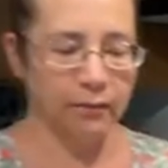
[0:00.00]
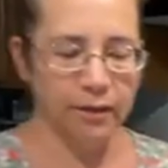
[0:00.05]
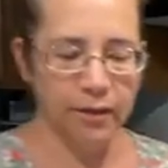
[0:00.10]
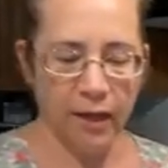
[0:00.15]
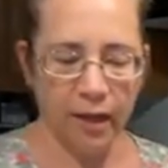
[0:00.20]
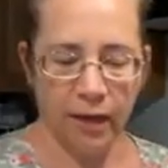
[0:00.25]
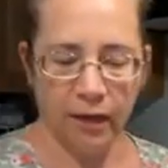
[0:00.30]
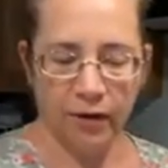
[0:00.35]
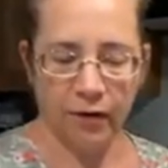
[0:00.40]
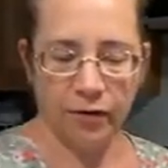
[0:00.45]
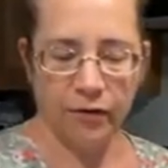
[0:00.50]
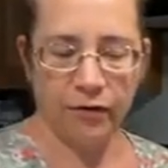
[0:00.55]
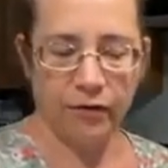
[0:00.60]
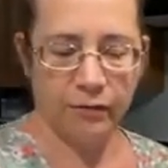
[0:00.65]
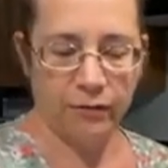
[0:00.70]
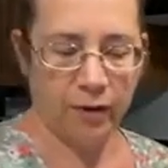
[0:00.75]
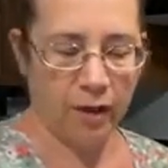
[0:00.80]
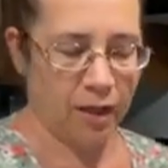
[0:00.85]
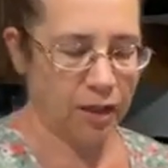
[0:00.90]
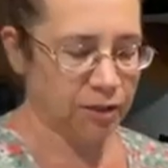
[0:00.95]
what the heck are you
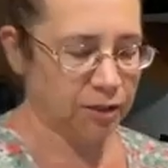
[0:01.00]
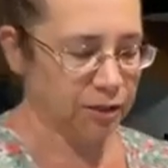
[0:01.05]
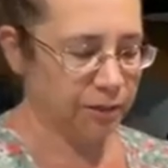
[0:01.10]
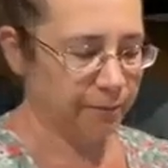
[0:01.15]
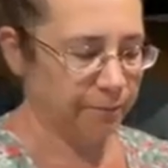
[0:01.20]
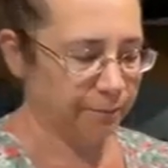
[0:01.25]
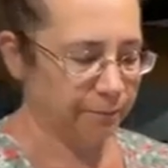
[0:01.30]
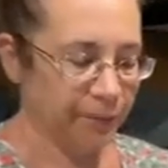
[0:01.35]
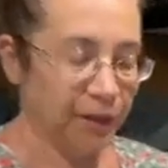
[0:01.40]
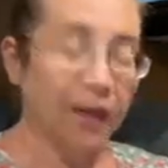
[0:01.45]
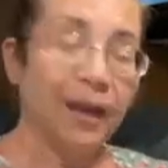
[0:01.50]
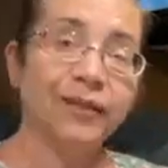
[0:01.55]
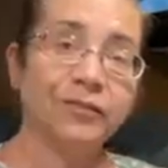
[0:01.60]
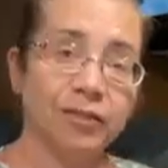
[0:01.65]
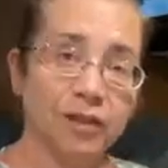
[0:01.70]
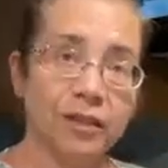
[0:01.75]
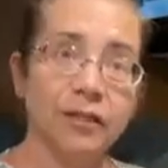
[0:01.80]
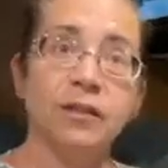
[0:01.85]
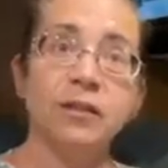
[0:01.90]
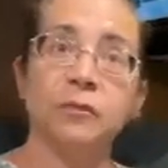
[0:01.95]
doing, Pasha? I've
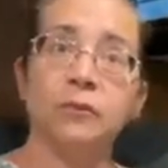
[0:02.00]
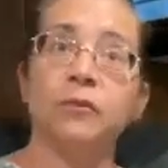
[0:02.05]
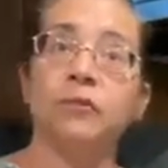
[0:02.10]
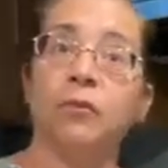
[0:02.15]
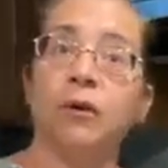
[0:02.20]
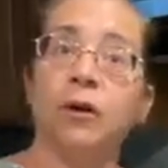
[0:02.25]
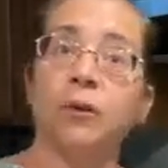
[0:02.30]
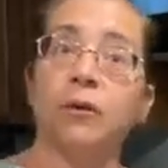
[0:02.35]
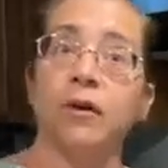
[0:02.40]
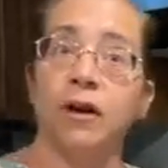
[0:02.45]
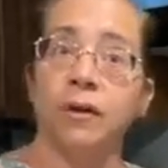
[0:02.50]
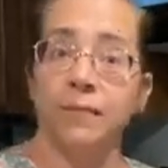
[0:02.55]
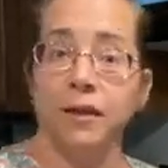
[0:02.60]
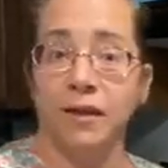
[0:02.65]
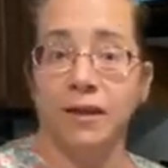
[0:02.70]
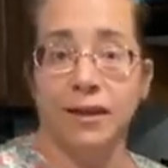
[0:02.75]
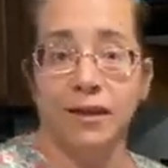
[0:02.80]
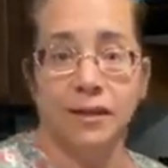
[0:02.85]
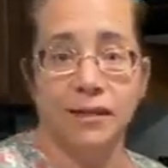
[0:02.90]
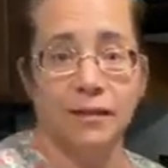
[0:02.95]
done this before where I
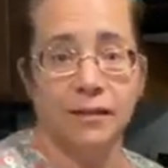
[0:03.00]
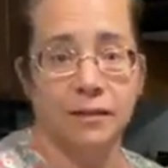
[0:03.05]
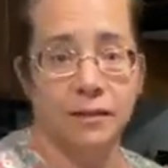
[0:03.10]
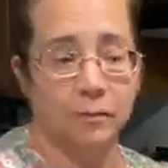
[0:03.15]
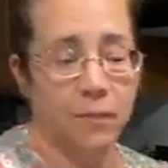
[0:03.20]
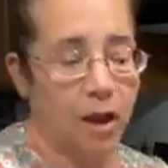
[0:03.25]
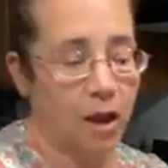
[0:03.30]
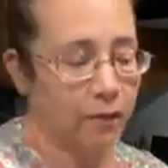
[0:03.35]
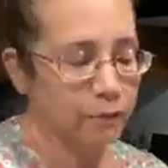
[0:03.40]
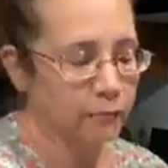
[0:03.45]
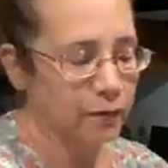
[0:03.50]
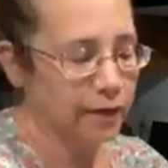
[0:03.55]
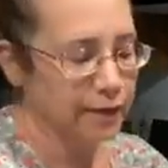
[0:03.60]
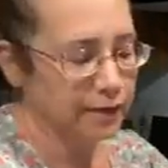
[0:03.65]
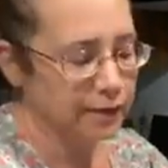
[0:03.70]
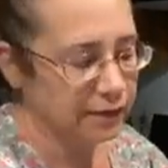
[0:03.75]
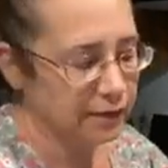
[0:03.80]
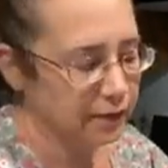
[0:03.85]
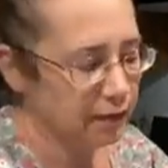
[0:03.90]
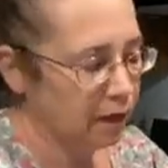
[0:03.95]
make the Instant Pot
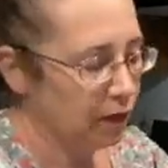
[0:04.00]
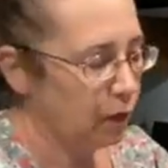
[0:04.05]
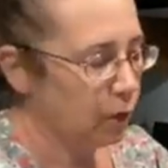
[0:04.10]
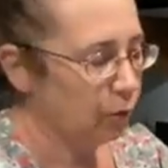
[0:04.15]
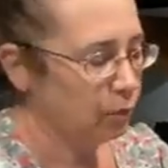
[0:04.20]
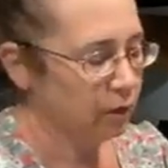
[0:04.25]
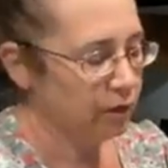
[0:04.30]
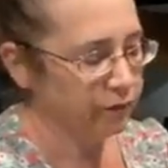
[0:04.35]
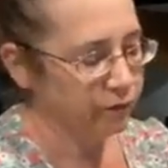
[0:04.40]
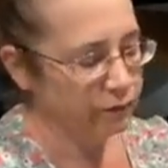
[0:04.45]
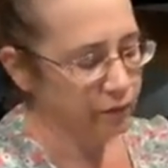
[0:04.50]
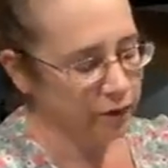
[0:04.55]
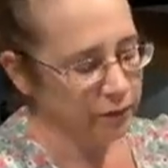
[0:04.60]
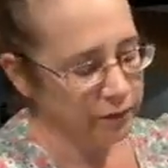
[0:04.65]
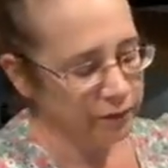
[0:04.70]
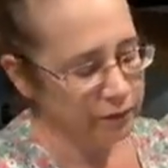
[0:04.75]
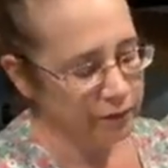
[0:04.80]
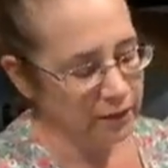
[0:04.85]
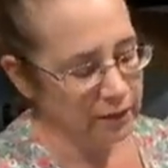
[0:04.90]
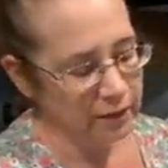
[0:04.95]
rice. Whenever I
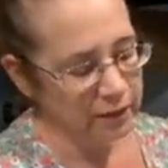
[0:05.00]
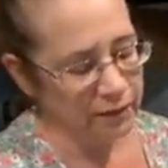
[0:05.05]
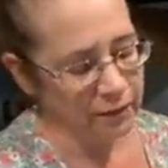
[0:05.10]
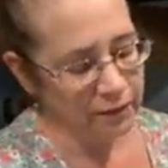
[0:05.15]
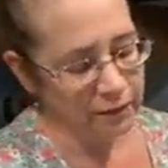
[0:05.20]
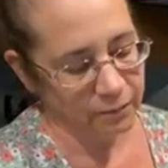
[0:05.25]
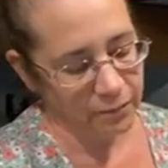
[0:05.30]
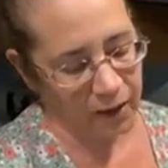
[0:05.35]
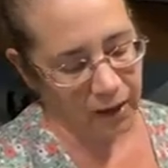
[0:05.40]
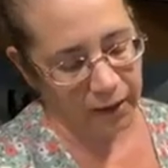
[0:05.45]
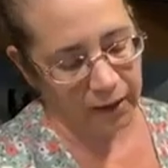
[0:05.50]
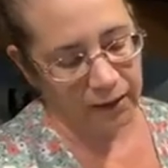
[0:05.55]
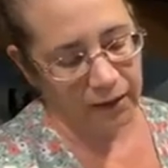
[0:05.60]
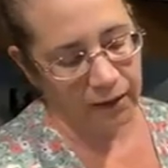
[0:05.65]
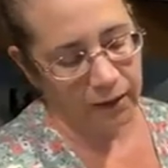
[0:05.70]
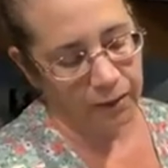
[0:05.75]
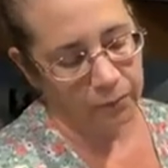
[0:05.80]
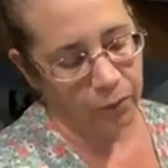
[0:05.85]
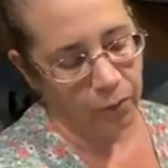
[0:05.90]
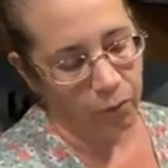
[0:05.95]
use the Instant Pot and
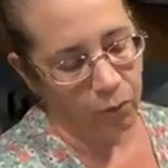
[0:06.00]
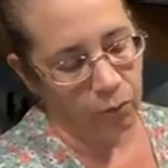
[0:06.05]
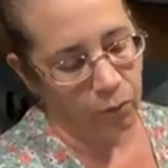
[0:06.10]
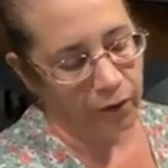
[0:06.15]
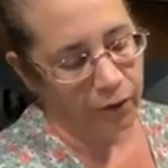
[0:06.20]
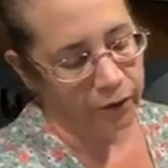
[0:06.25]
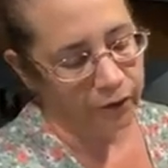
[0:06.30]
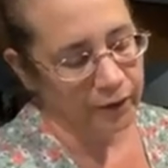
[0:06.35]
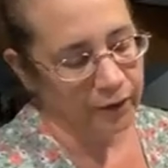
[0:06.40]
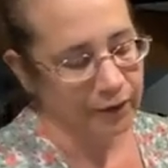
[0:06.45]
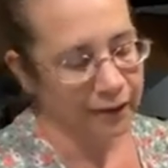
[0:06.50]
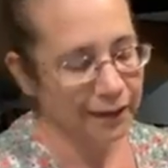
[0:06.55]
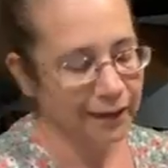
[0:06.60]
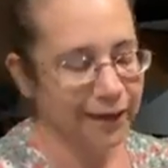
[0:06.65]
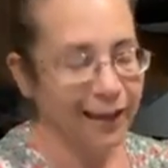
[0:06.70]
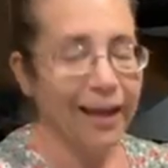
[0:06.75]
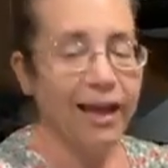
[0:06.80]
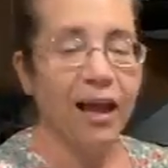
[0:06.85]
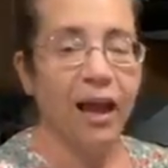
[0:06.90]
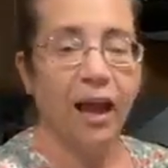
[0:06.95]
I put water in it,
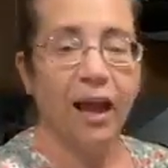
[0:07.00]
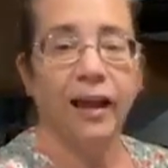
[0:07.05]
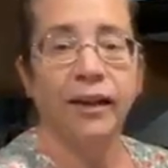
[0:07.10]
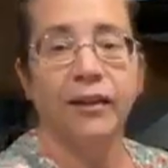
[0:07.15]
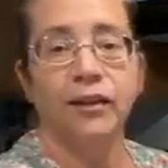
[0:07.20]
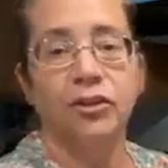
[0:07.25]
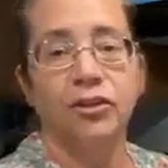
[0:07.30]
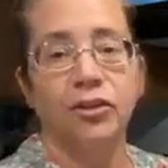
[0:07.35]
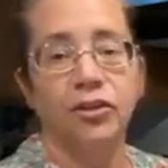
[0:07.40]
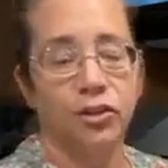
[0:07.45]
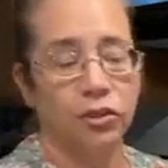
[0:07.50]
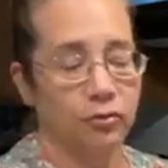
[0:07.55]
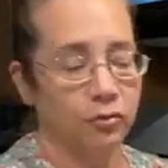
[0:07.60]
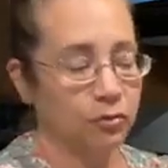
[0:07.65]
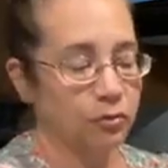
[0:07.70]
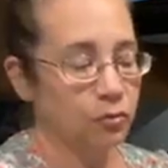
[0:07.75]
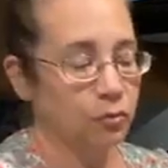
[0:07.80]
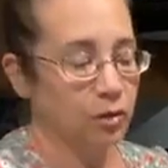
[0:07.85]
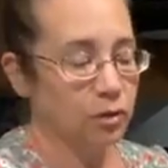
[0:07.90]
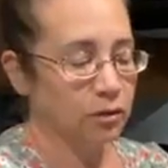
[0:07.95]
I
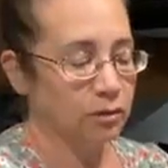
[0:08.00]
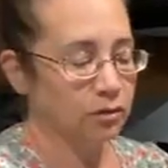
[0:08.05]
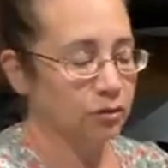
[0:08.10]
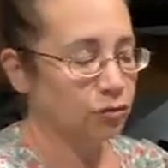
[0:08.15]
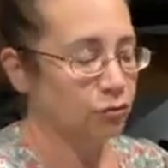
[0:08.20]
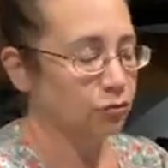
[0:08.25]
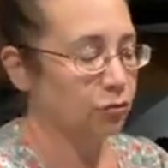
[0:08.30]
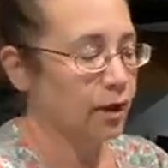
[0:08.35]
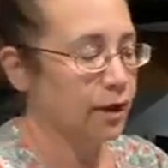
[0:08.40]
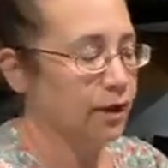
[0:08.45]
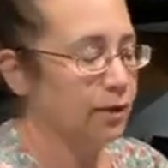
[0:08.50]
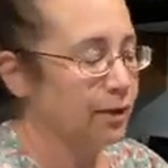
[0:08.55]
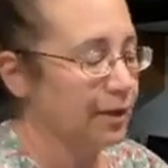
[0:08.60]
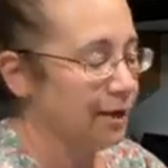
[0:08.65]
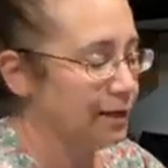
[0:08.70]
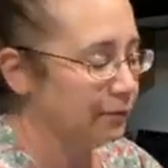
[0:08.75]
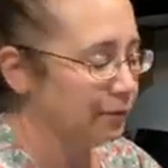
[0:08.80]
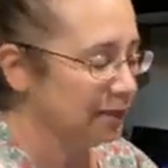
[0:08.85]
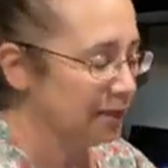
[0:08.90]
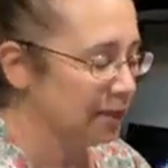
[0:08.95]
do dry the
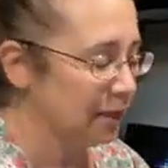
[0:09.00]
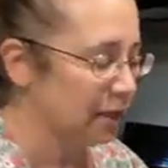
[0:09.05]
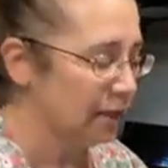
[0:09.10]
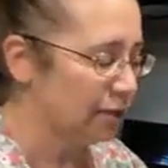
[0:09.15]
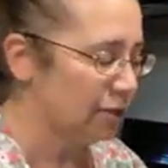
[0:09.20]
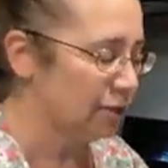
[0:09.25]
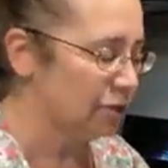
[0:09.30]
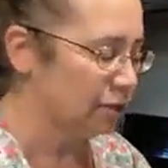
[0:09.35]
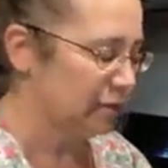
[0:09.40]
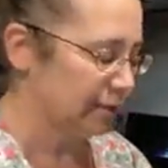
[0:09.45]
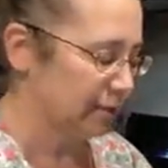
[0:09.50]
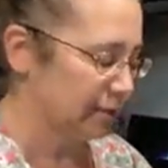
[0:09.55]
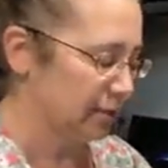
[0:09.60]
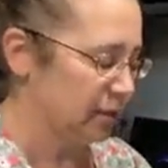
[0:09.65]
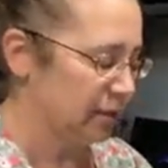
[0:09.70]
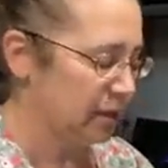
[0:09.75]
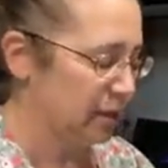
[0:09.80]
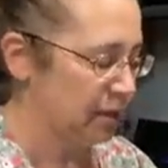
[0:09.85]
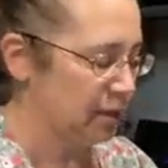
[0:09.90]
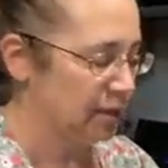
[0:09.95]
outside just
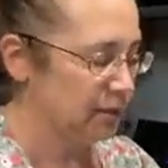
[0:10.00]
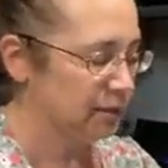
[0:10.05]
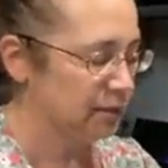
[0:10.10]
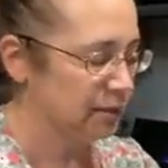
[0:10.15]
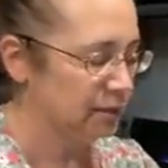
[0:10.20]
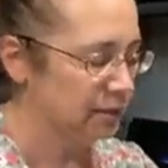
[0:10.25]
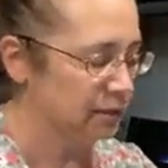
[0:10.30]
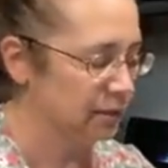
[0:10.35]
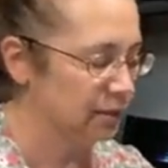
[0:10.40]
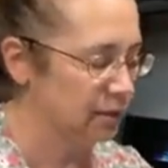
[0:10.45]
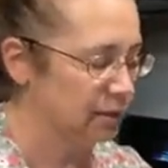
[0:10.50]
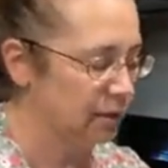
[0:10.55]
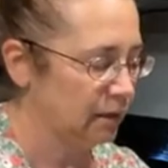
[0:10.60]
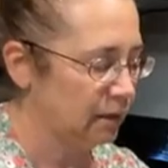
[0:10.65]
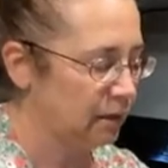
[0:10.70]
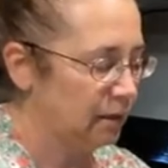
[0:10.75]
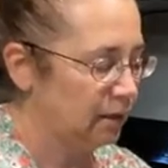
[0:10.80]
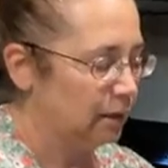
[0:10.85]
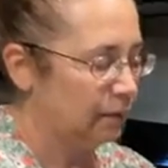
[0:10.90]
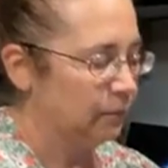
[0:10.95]
in case.
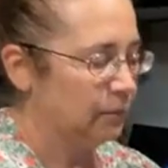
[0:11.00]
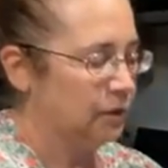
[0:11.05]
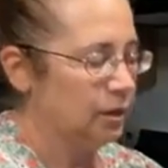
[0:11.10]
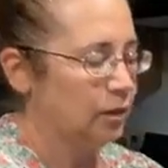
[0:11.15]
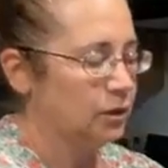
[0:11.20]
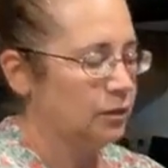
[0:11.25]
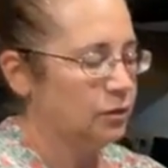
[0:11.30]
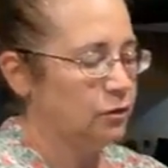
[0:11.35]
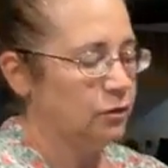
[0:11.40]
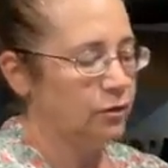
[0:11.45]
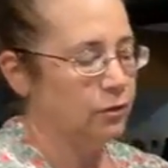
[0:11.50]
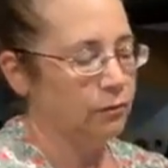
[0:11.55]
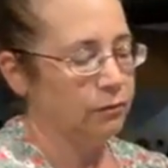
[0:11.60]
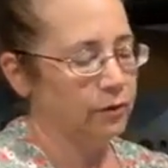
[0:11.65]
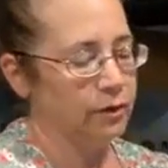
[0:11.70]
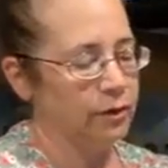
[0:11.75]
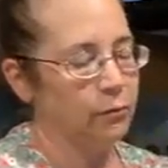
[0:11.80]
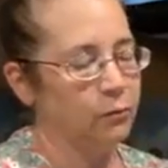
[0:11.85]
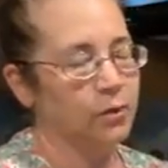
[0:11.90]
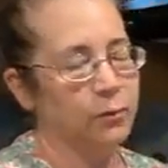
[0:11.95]
Because you don't
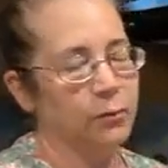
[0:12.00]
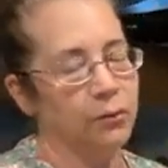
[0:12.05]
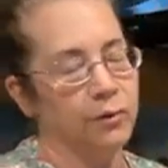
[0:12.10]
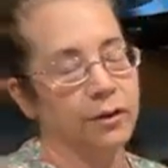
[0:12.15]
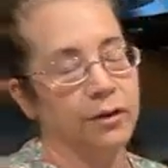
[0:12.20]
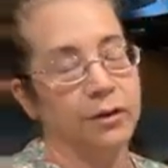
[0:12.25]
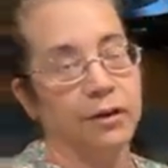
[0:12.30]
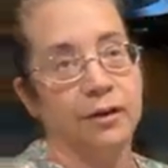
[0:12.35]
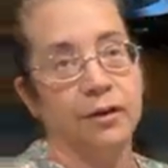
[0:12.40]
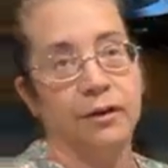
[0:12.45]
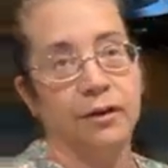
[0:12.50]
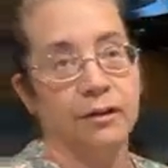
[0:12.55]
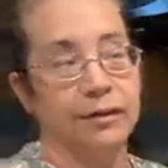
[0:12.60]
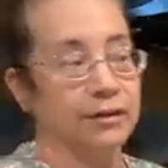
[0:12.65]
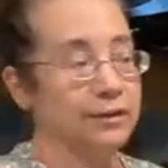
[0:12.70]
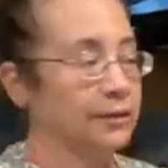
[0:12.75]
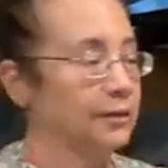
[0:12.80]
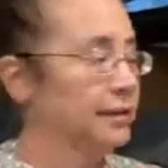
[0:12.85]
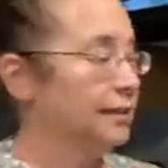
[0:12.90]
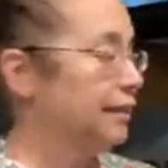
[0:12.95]
really want water
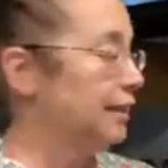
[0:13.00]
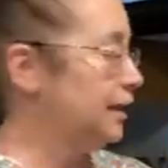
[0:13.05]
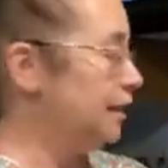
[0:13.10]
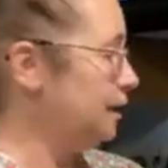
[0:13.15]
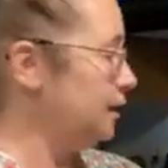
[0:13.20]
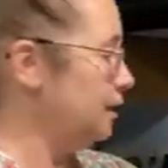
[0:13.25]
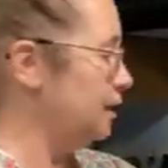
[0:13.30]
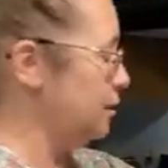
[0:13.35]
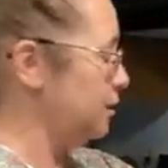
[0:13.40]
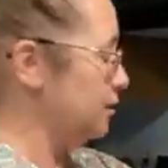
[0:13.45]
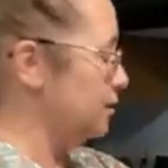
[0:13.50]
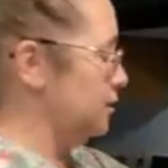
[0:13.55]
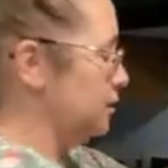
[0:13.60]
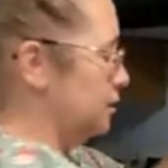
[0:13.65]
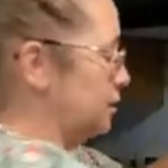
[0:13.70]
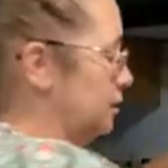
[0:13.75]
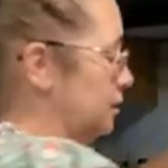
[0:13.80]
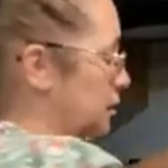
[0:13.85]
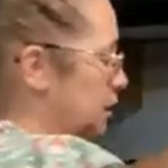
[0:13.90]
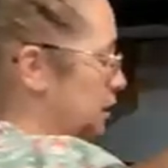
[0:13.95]
in
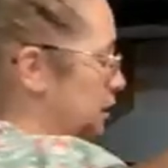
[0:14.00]
here